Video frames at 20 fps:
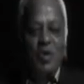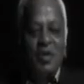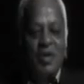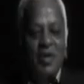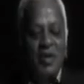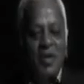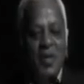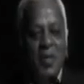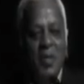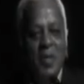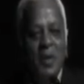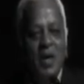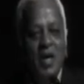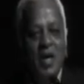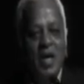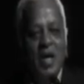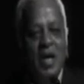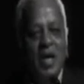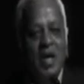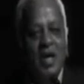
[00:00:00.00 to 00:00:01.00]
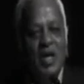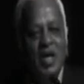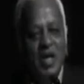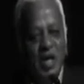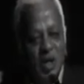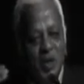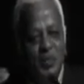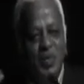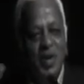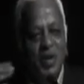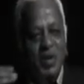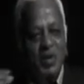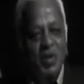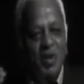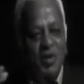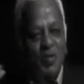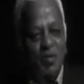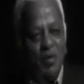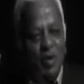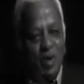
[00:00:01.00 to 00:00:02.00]
on.
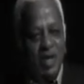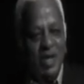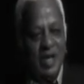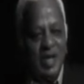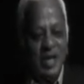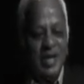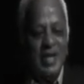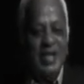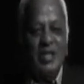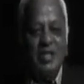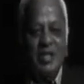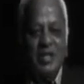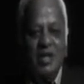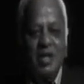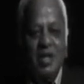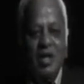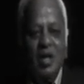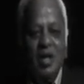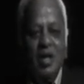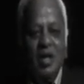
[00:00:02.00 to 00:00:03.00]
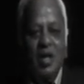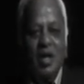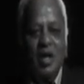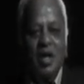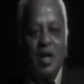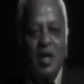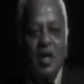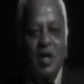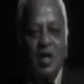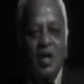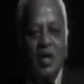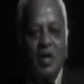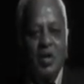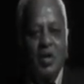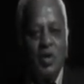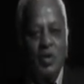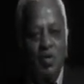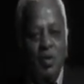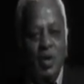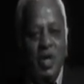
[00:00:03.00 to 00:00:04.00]
Irrespective of what it is,
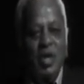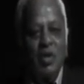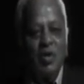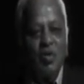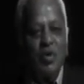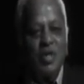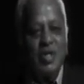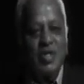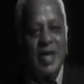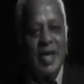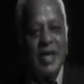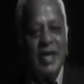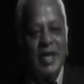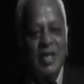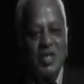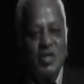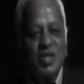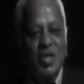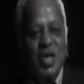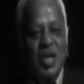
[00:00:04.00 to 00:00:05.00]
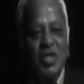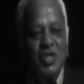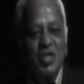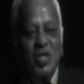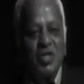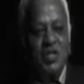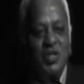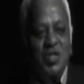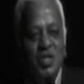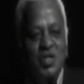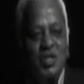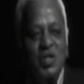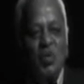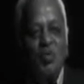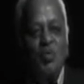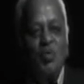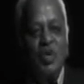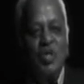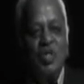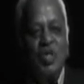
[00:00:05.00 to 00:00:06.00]
you need to design an education
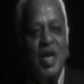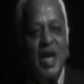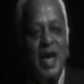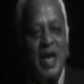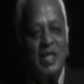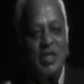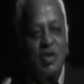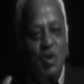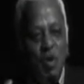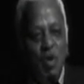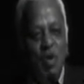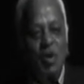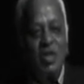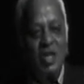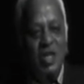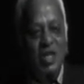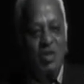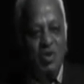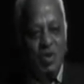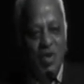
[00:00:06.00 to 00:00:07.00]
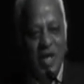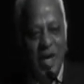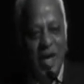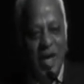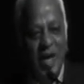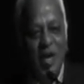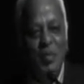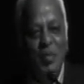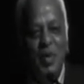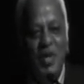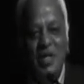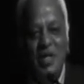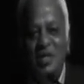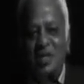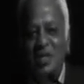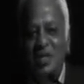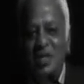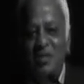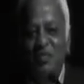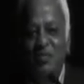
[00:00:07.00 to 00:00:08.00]
system which has all the three
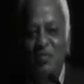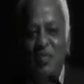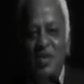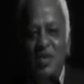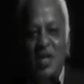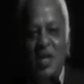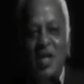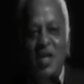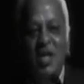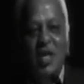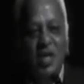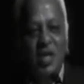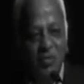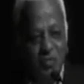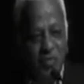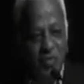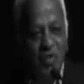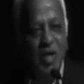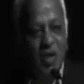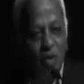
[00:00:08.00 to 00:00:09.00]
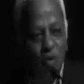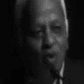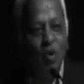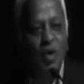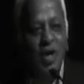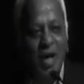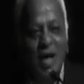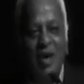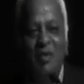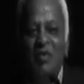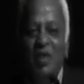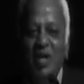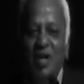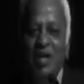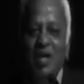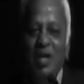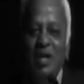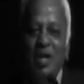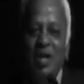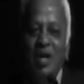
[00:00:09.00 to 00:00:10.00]
elements. If we don't have it,